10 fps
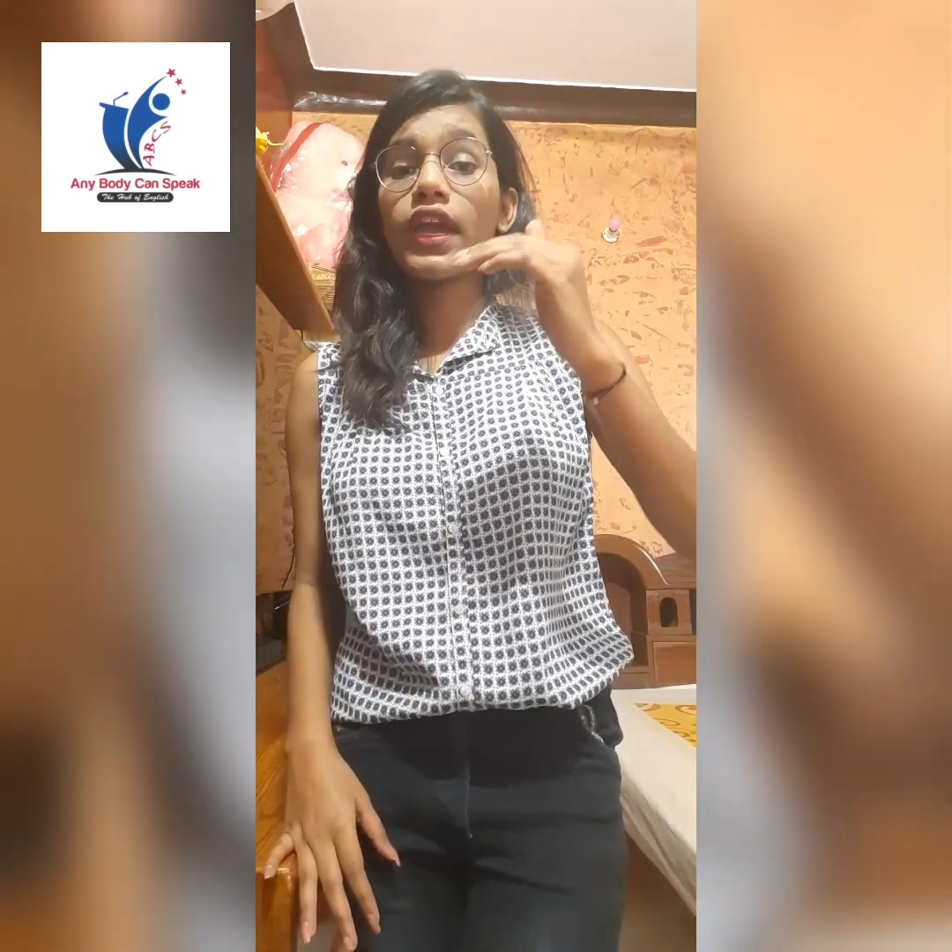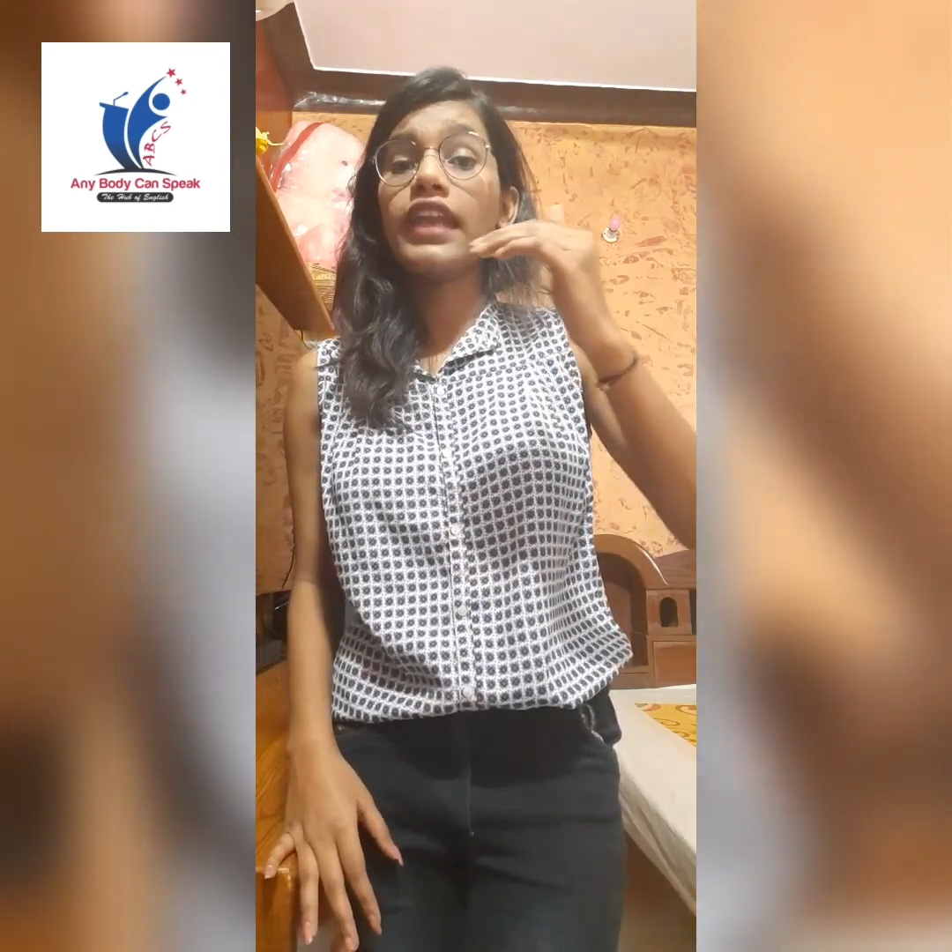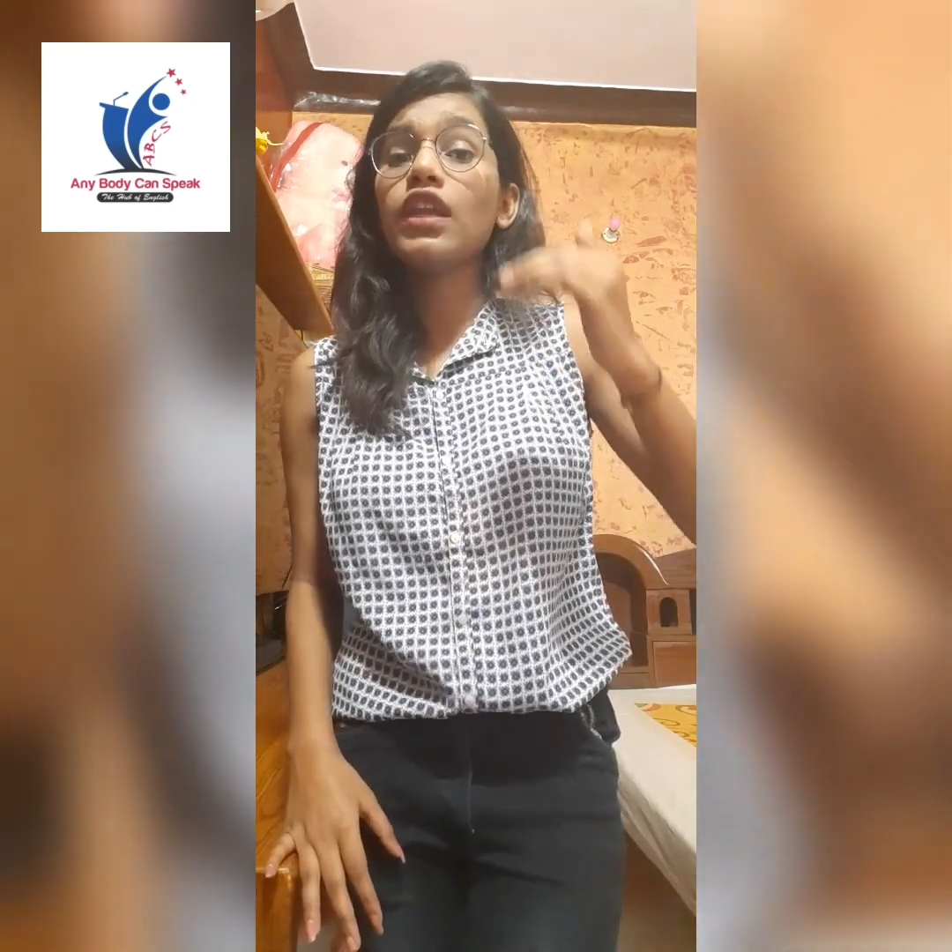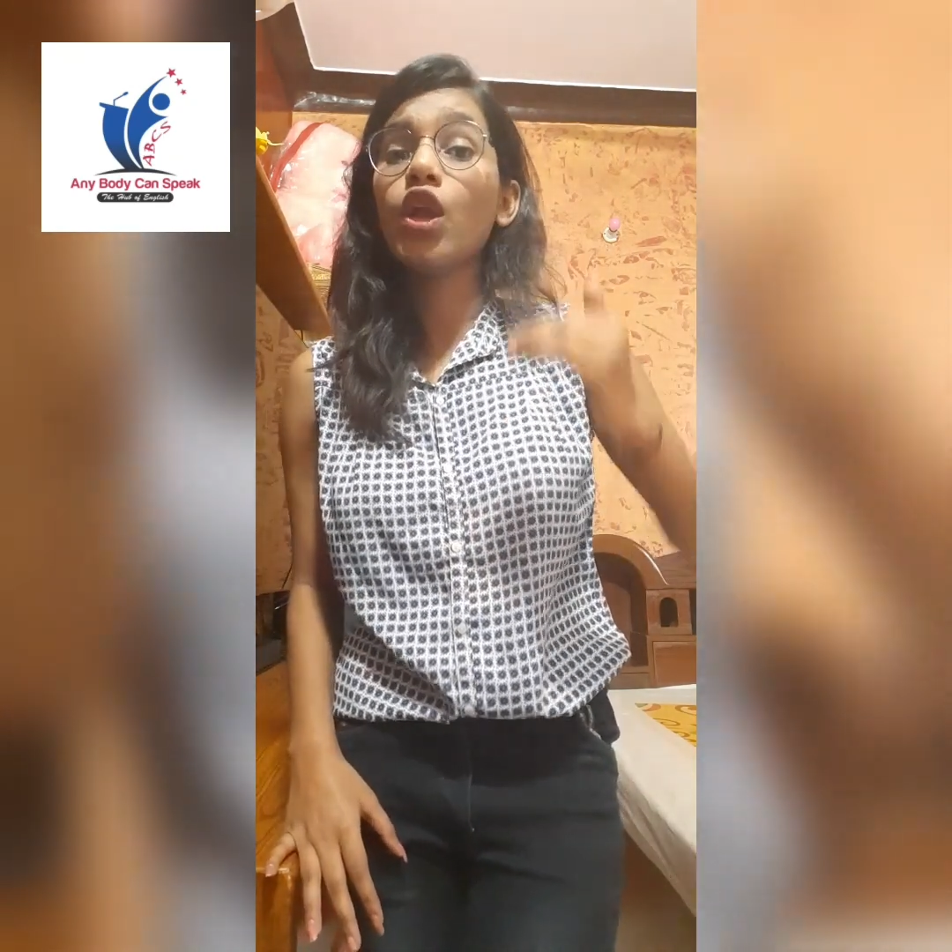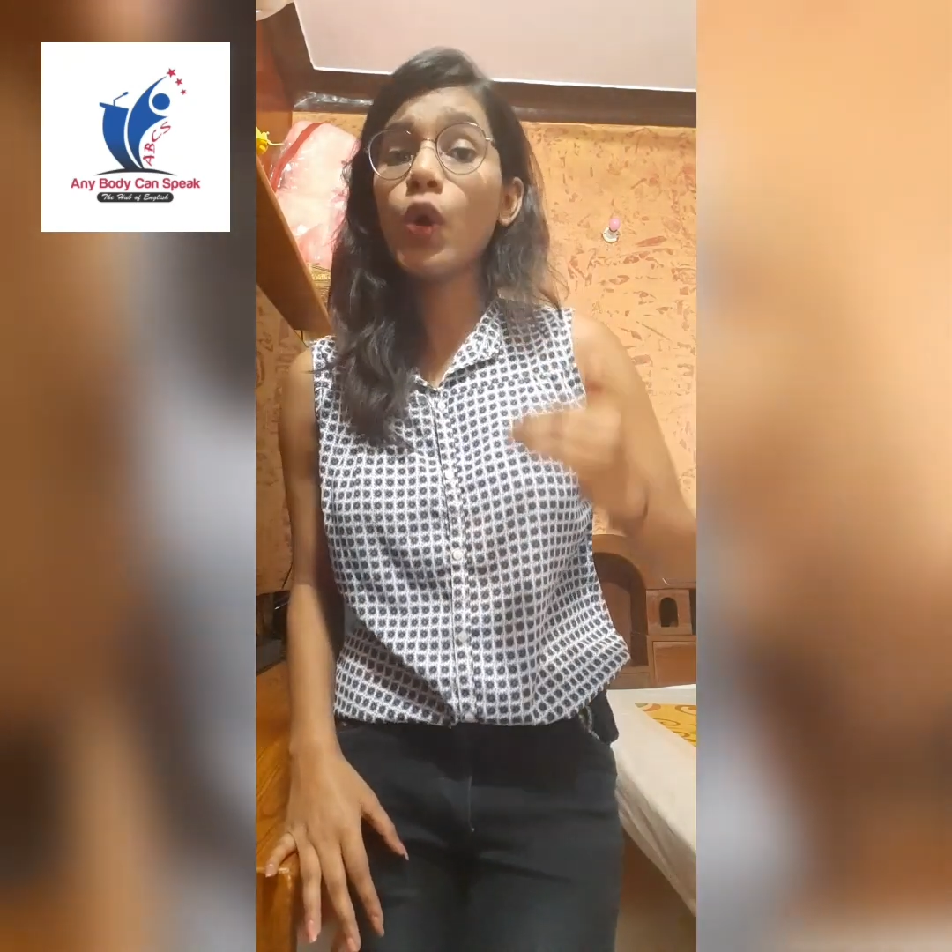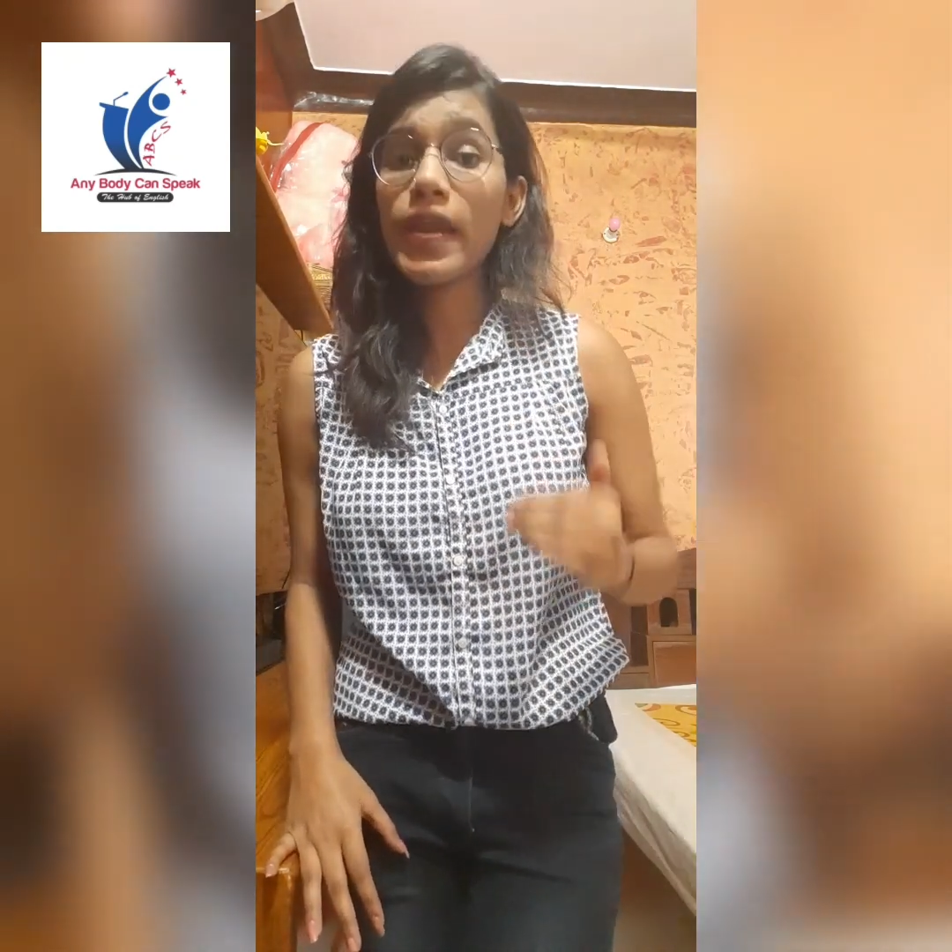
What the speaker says: at lower